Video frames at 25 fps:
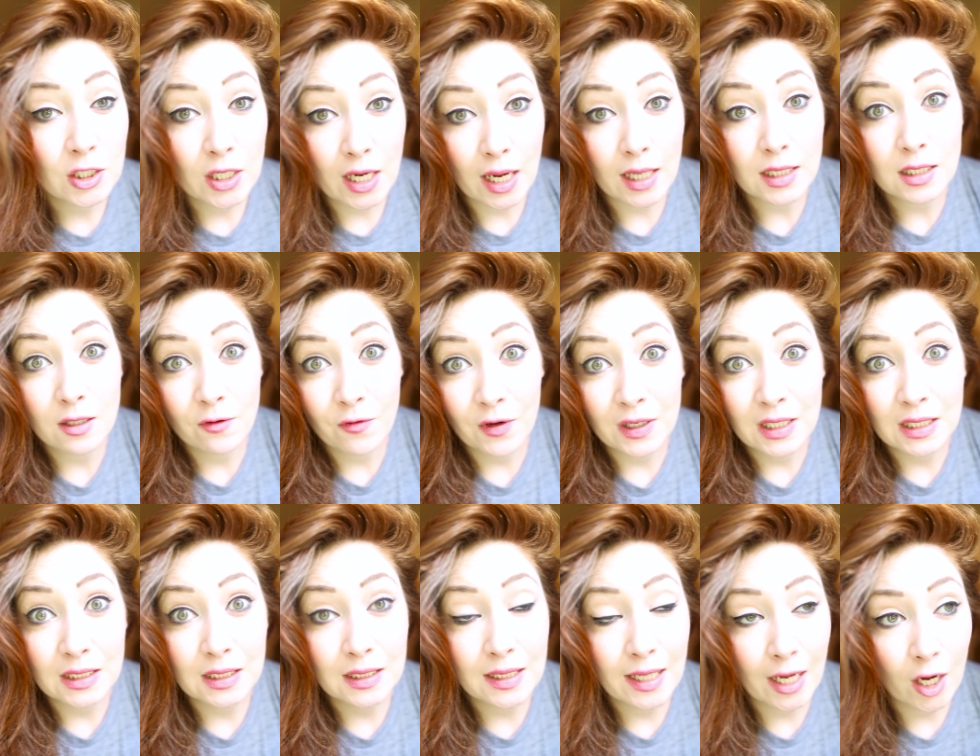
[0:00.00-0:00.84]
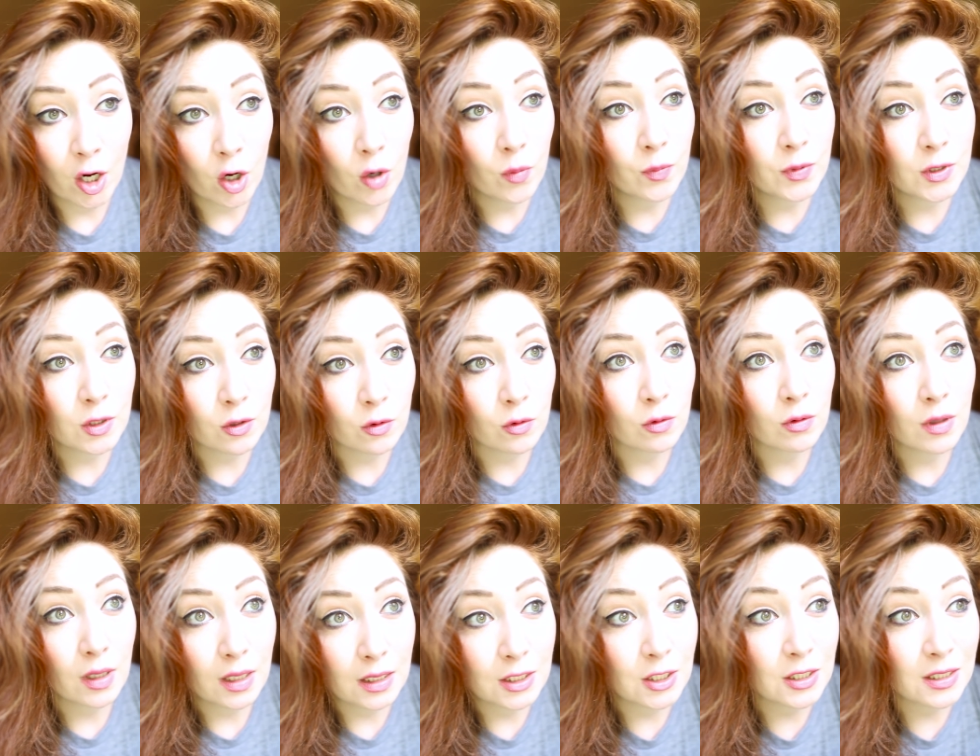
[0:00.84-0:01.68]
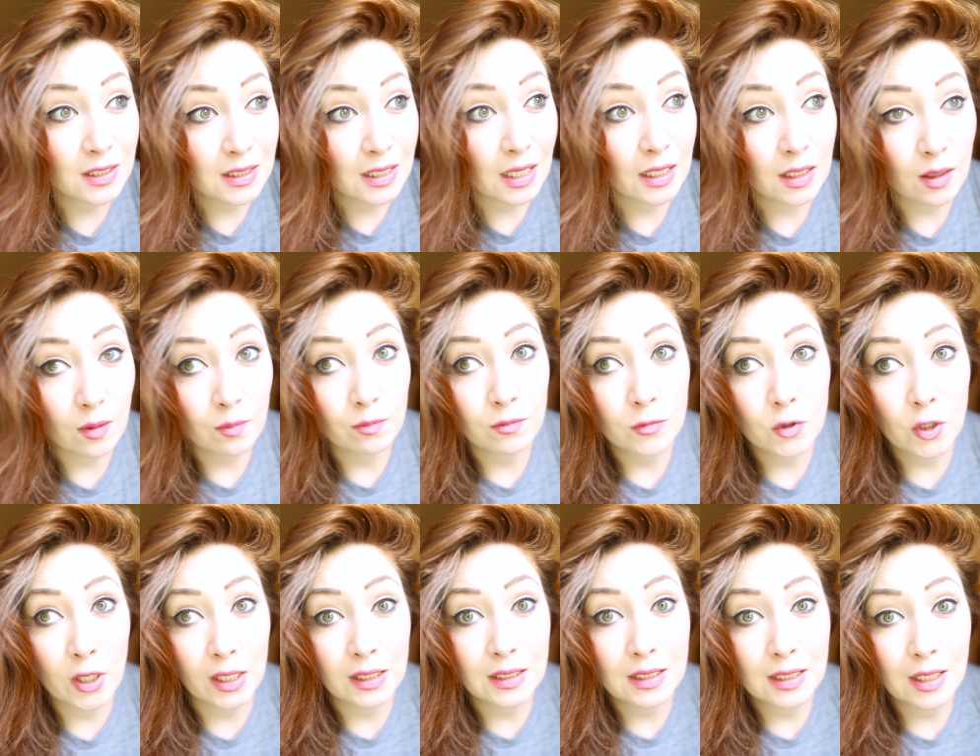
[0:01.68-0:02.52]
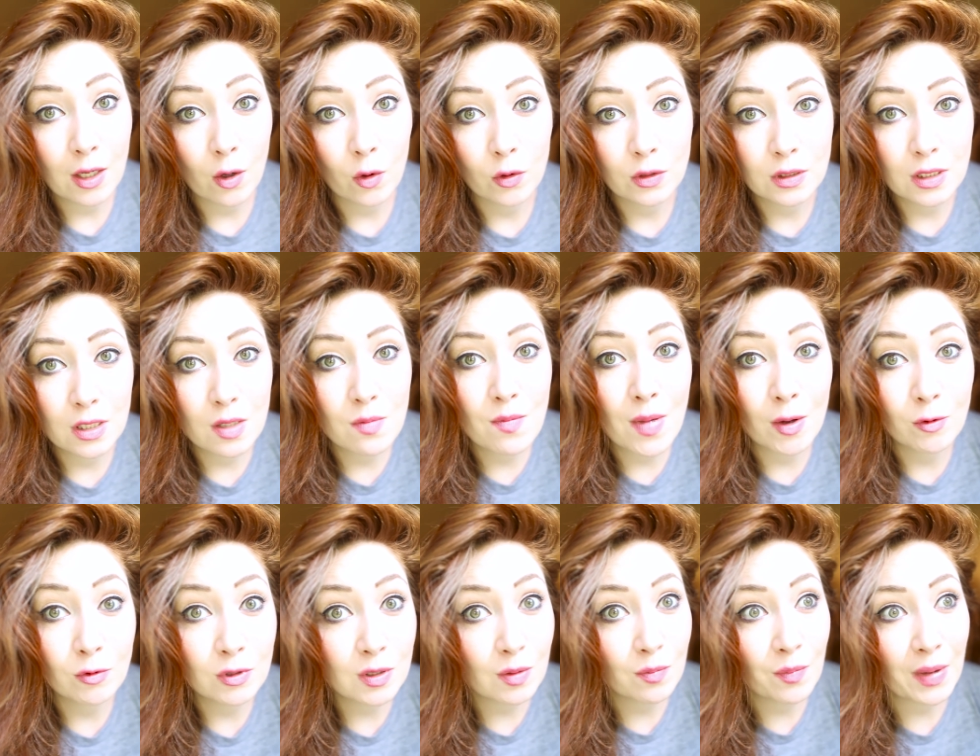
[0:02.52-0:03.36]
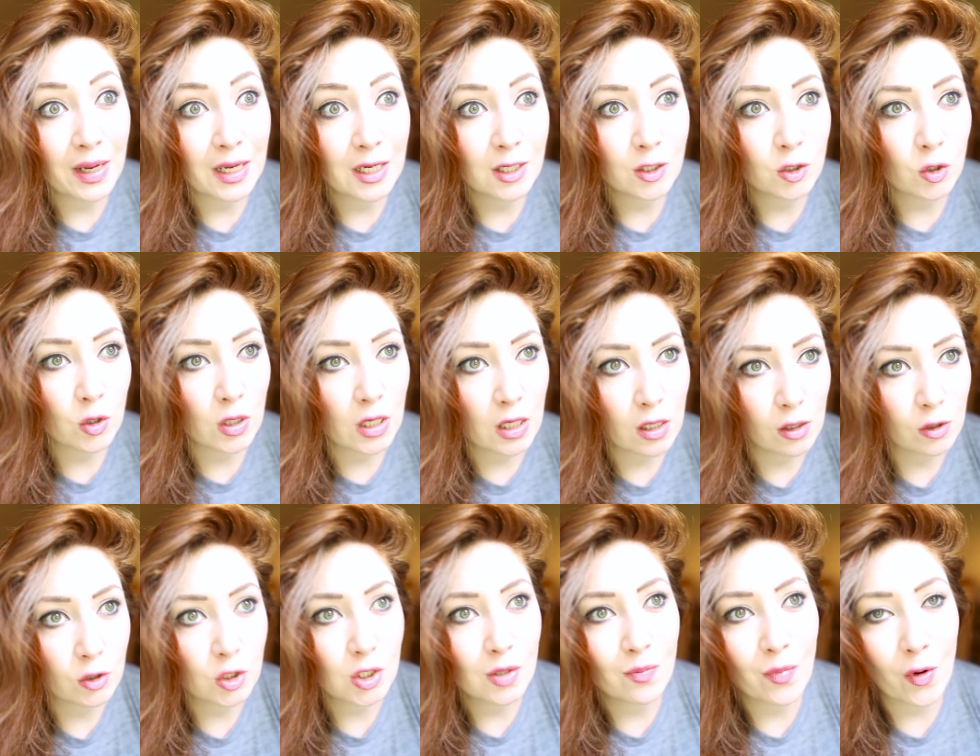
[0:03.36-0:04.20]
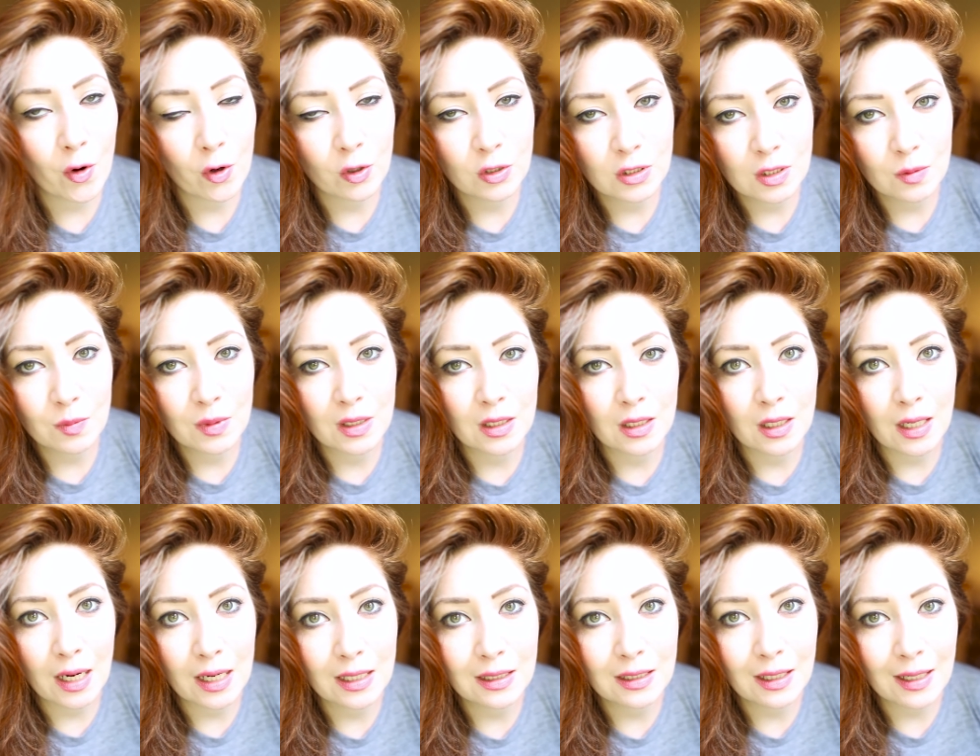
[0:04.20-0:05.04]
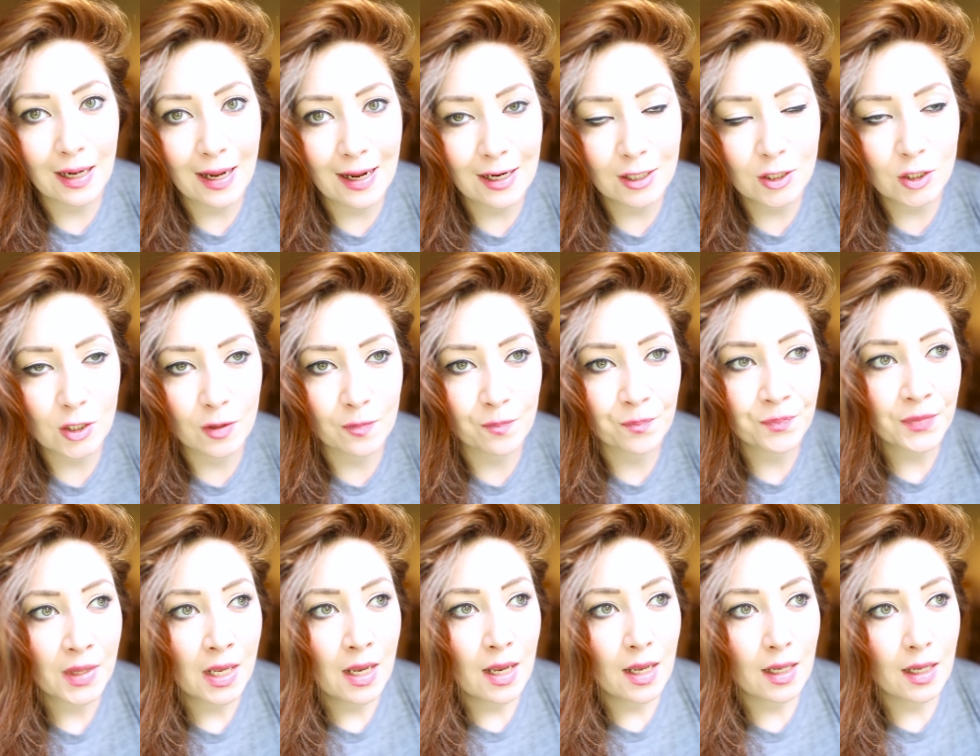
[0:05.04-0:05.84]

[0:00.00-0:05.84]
she asked if I needed help. So I just said I'm trying to get onto the mountain bike trail, and she pointed me in the right direction.